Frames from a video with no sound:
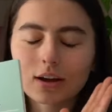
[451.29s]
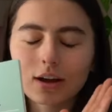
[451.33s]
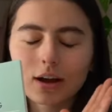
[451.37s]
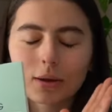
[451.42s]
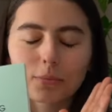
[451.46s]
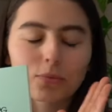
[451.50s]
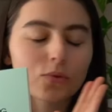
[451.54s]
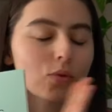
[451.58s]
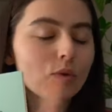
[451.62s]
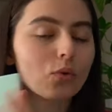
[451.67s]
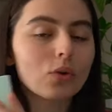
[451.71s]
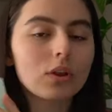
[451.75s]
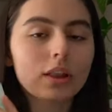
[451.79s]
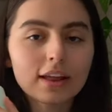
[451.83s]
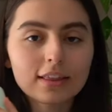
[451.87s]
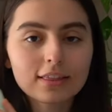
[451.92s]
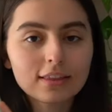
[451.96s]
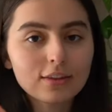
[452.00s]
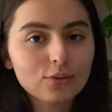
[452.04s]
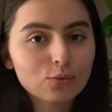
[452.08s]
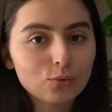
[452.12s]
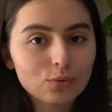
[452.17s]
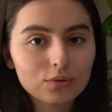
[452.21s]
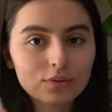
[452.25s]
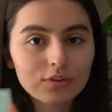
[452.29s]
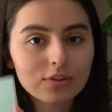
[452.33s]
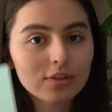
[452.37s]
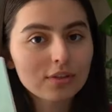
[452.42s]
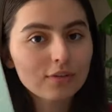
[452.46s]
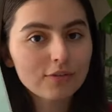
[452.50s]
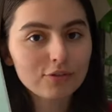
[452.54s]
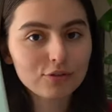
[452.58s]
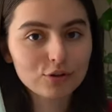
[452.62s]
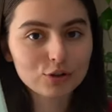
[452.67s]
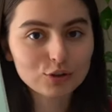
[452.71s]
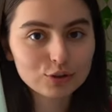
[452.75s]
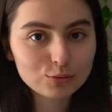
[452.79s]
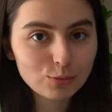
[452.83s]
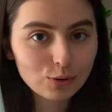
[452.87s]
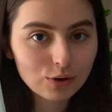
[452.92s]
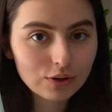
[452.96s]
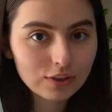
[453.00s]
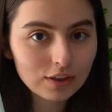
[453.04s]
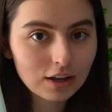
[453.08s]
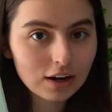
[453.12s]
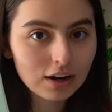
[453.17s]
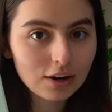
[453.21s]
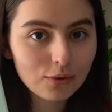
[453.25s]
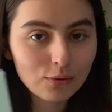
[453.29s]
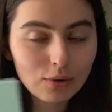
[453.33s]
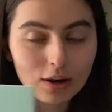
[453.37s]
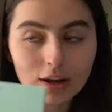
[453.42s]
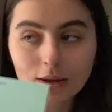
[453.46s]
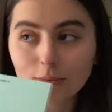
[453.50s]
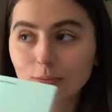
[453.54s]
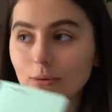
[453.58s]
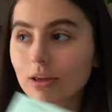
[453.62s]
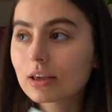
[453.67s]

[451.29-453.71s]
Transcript: I'm so glad this wasn't the first book that I read,